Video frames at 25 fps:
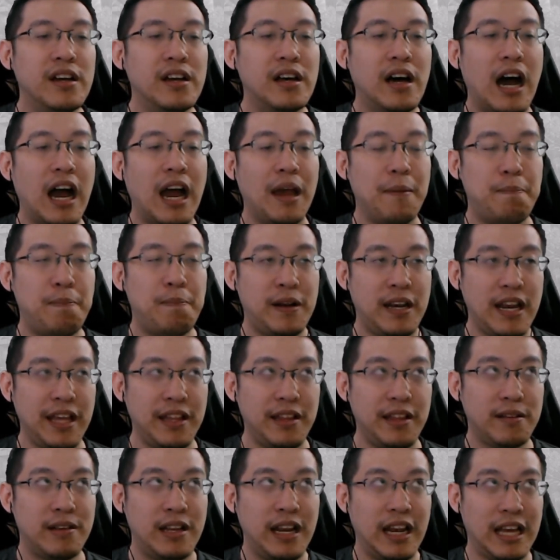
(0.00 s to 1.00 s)
I
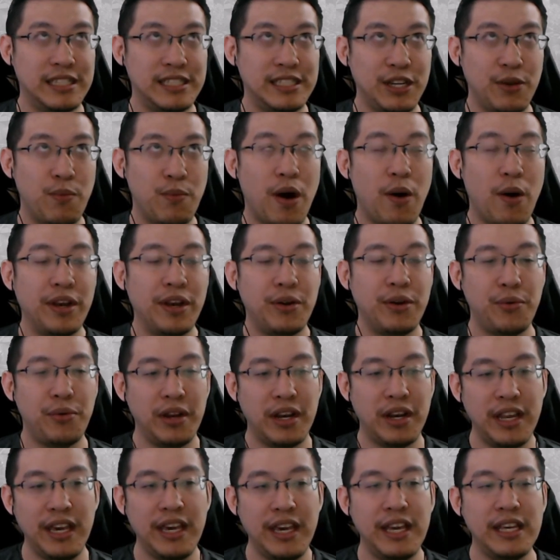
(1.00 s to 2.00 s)
played Classic WoW when it
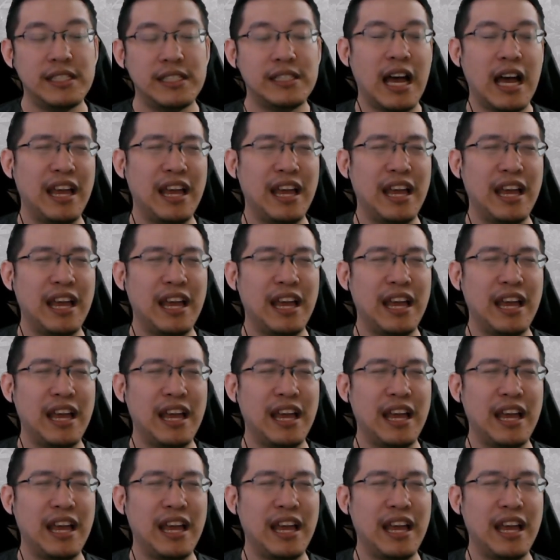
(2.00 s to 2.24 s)
released.